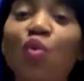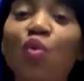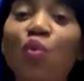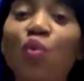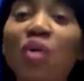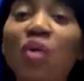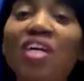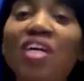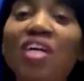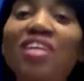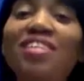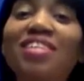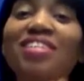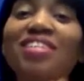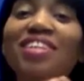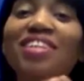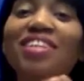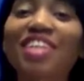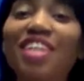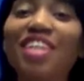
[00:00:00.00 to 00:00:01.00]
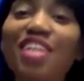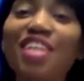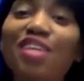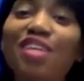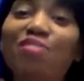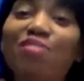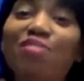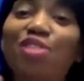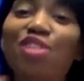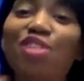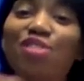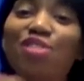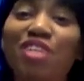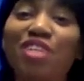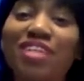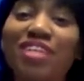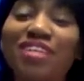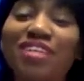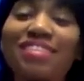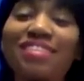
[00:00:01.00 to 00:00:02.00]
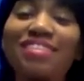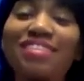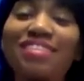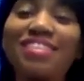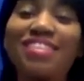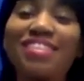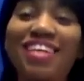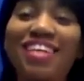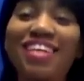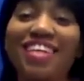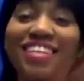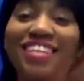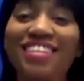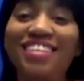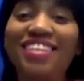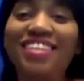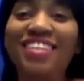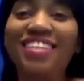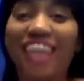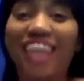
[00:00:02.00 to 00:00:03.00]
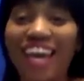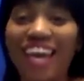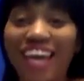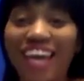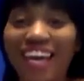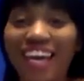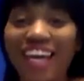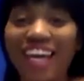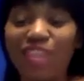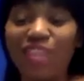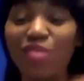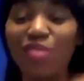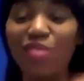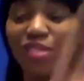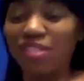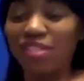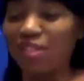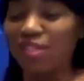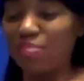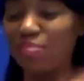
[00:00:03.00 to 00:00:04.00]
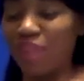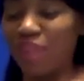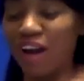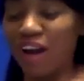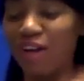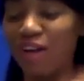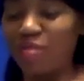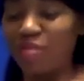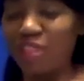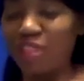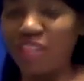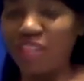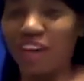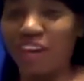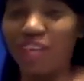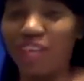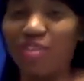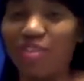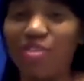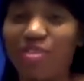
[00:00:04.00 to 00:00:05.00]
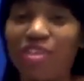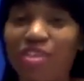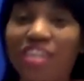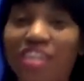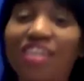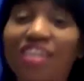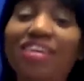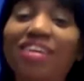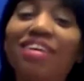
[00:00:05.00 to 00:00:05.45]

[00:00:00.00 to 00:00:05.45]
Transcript: What's up, trendsetter gang? What's up, y'all? What y'all doing?